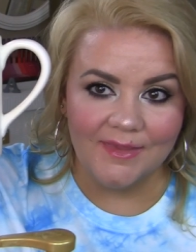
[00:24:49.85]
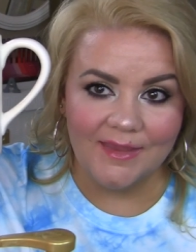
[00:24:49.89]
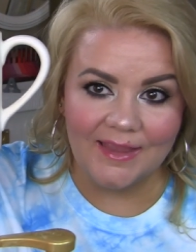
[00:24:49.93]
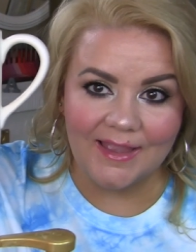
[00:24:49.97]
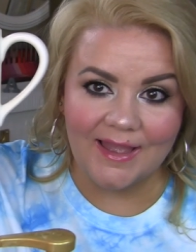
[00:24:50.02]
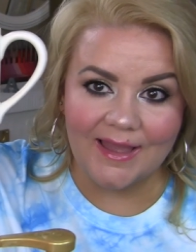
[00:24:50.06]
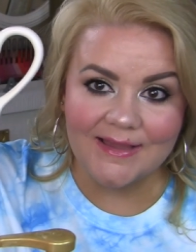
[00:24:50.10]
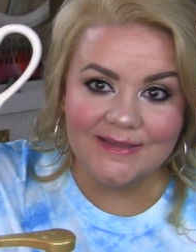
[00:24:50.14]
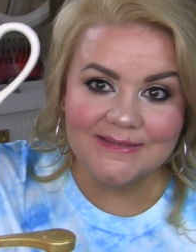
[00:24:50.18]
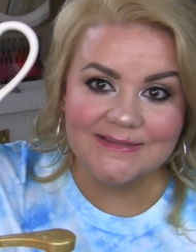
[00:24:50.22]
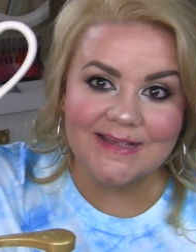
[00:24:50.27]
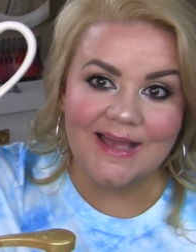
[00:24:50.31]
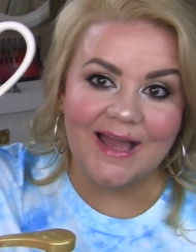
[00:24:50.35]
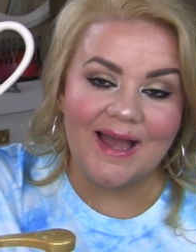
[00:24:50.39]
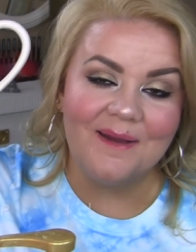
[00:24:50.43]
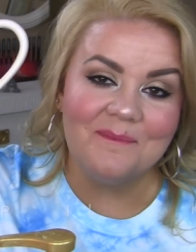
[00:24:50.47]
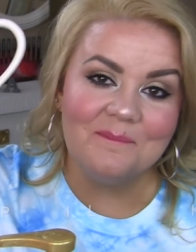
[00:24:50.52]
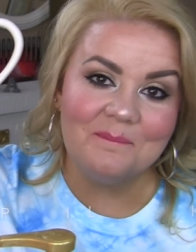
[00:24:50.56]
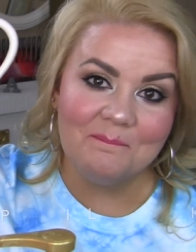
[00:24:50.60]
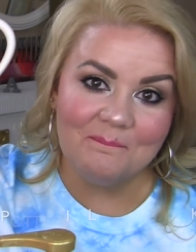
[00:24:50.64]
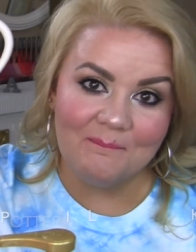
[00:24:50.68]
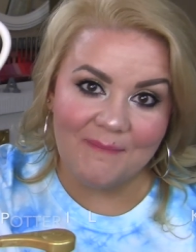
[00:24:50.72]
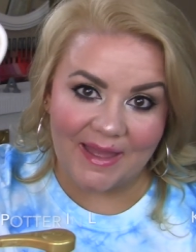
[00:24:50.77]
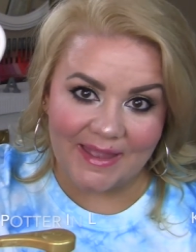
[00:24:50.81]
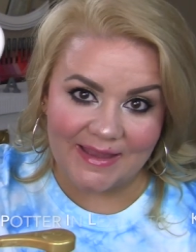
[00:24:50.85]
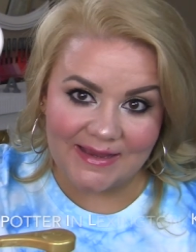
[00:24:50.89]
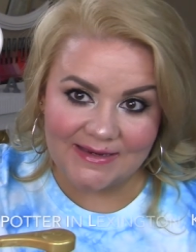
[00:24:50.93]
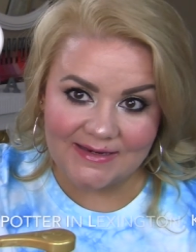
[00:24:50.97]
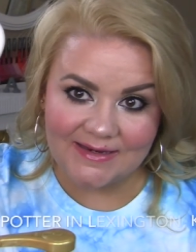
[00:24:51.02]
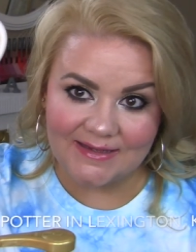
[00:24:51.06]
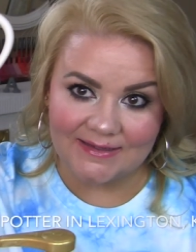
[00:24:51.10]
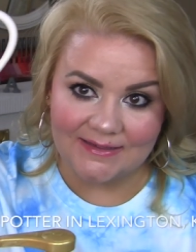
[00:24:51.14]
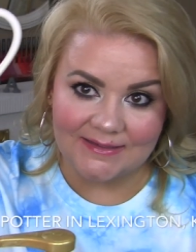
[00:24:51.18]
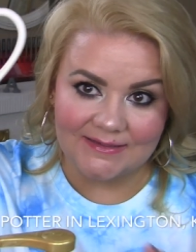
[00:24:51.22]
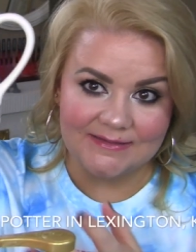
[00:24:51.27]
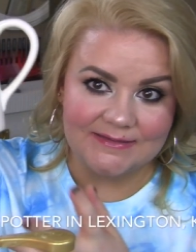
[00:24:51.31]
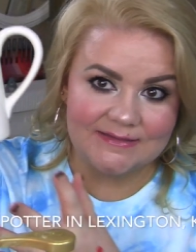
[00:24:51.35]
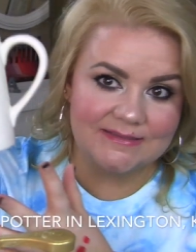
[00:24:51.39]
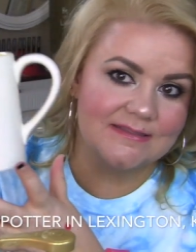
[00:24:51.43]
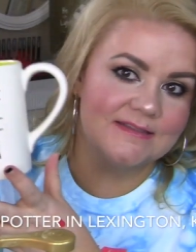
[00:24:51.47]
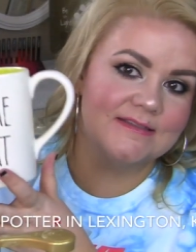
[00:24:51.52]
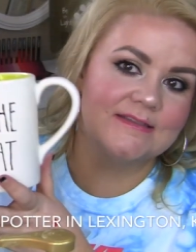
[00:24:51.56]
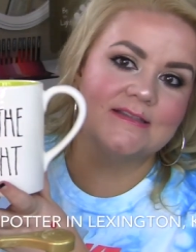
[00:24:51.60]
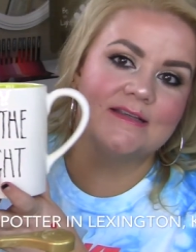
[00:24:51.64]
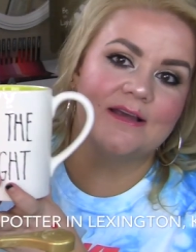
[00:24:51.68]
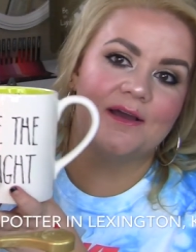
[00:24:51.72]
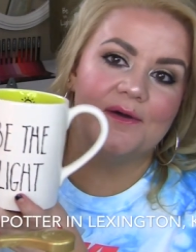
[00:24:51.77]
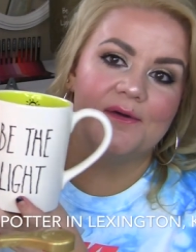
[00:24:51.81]
guys, I made it.
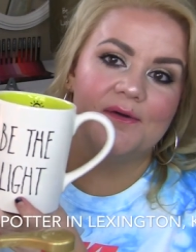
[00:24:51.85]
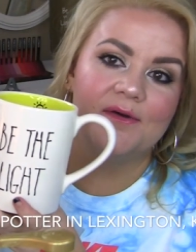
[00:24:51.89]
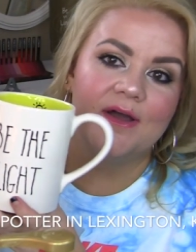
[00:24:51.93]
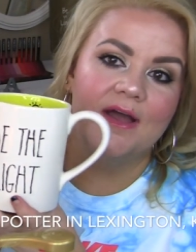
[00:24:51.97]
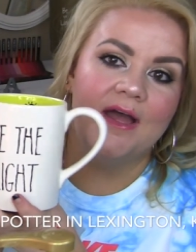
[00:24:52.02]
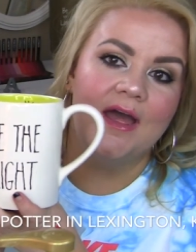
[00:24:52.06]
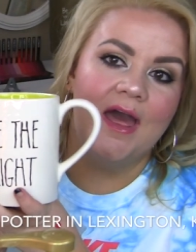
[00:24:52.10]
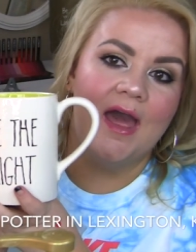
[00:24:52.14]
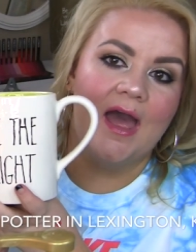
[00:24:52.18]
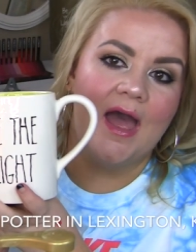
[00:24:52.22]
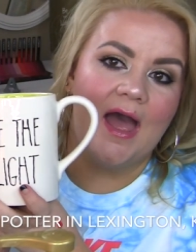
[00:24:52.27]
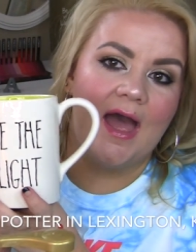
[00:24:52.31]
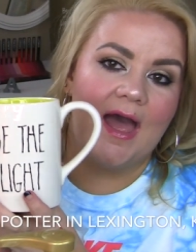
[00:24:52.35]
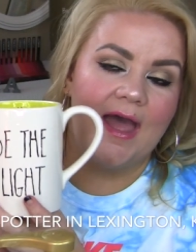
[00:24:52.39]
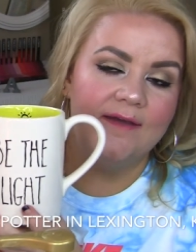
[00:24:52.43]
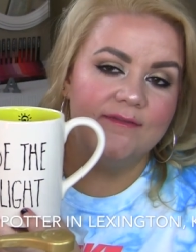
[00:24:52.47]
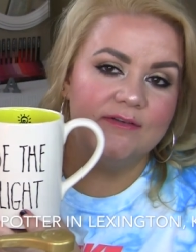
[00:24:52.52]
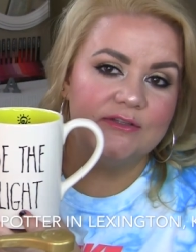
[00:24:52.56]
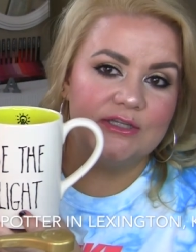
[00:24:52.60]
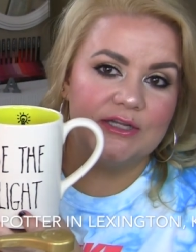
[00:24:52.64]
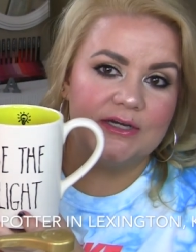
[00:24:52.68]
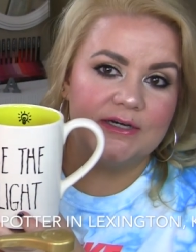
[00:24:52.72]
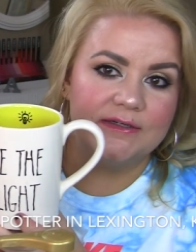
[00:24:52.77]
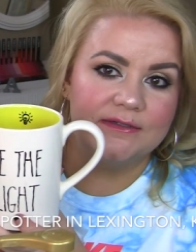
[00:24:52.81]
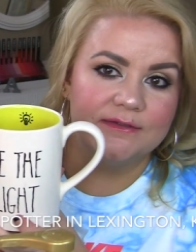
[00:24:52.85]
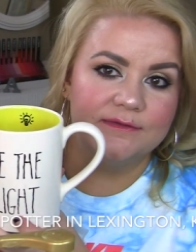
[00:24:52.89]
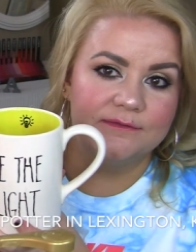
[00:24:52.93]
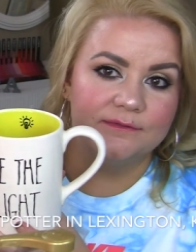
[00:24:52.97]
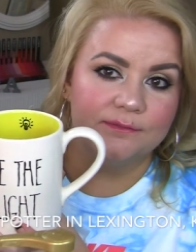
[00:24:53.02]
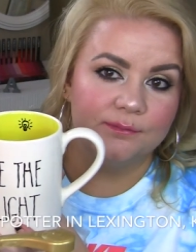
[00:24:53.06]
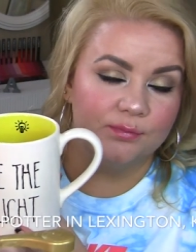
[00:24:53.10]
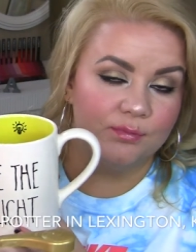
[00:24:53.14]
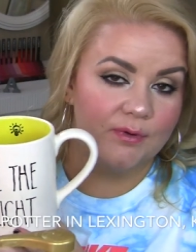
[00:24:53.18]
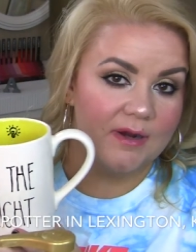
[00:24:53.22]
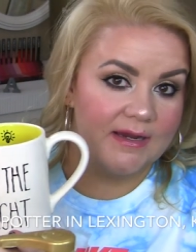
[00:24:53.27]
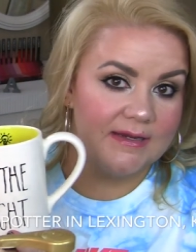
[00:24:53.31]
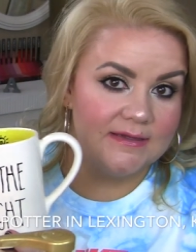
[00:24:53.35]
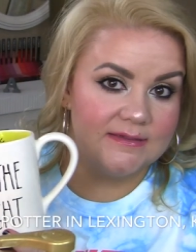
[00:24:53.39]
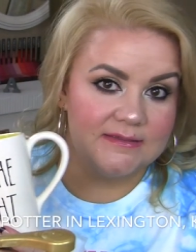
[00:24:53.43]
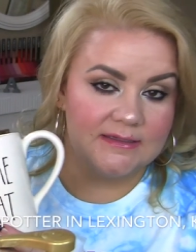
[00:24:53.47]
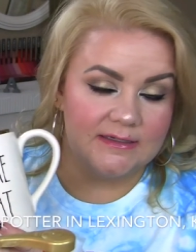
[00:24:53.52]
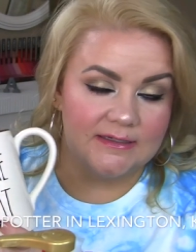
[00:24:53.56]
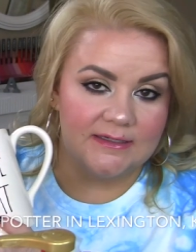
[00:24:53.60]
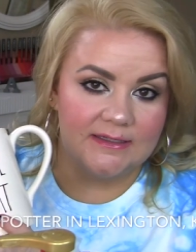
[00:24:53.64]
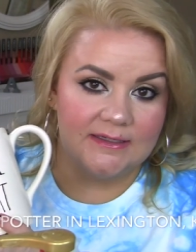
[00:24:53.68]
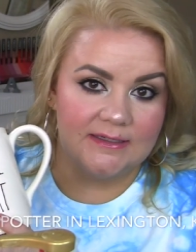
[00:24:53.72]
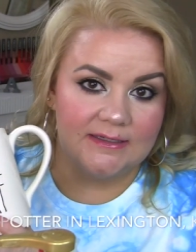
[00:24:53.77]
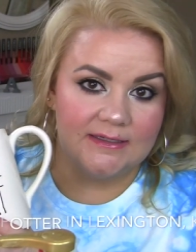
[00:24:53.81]
So I have a lot of Rae
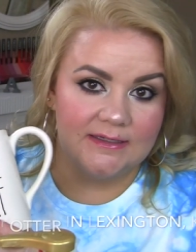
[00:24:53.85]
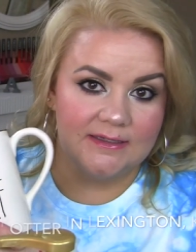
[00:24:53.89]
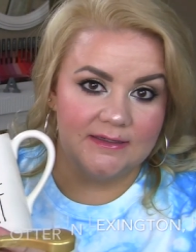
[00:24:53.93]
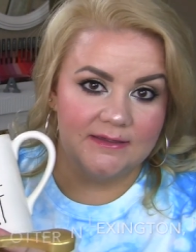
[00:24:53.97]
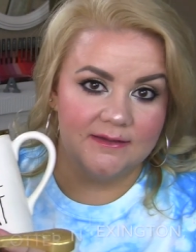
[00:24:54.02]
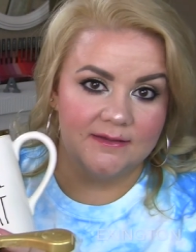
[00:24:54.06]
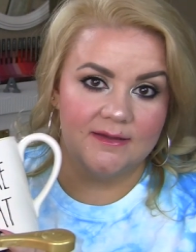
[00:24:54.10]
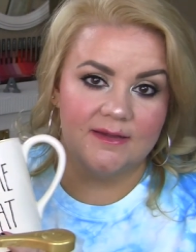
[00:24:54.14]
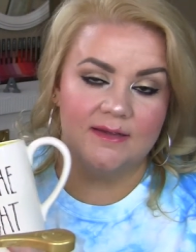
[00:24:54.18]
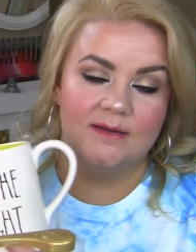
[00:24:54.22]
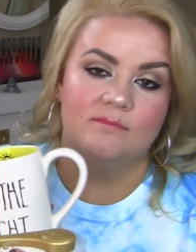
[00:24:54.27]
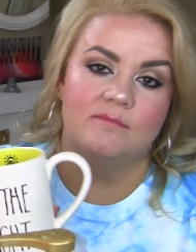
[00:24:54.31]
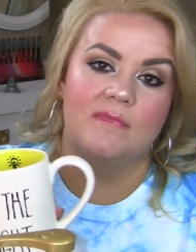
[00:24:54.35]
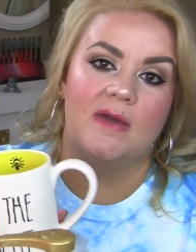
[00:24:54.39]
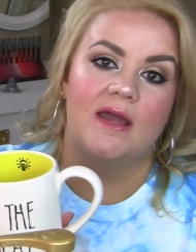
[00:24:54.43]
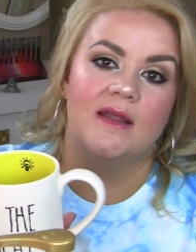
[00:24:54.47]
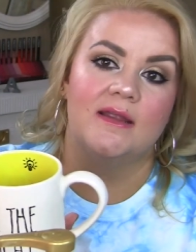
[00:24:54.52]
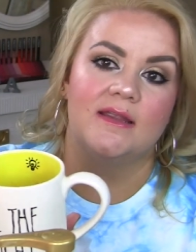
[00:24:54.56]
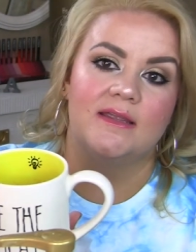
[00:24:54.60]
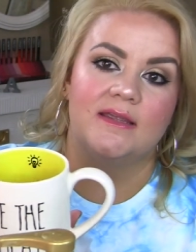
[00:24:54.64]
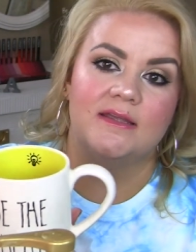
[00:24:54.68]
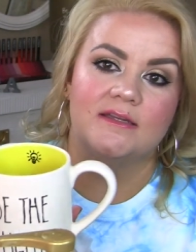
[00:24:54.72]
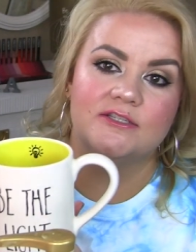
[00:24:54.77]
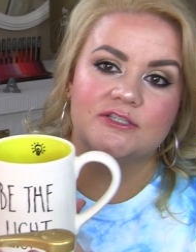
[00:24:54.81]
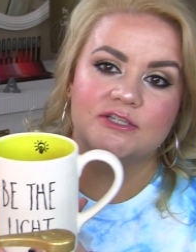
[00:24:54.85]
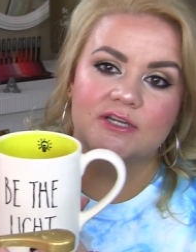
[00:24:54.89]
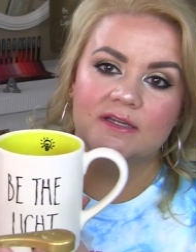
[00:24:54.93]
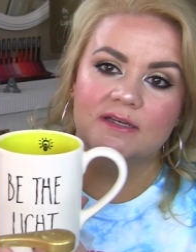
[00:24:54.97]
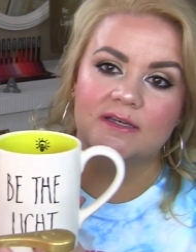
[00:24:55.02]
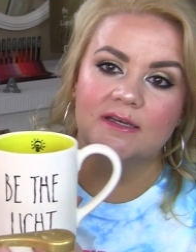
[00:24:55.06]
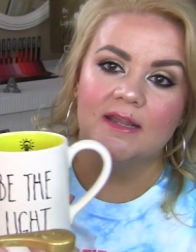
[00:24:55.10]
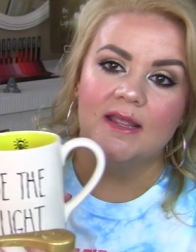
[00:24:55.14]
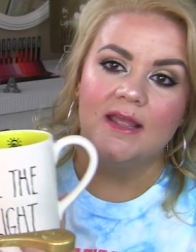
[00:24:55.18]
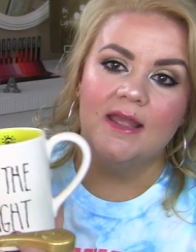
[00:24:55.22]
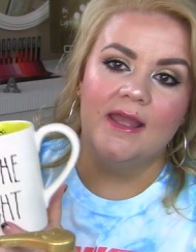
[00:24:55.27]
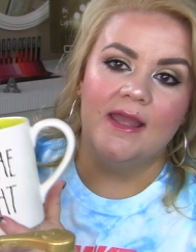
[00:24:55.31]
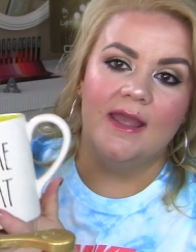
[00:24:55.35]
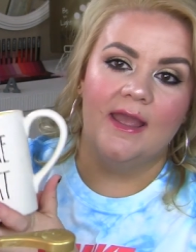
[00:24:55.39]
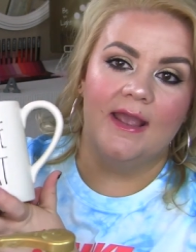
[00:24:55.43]
Dunn in my kitchen,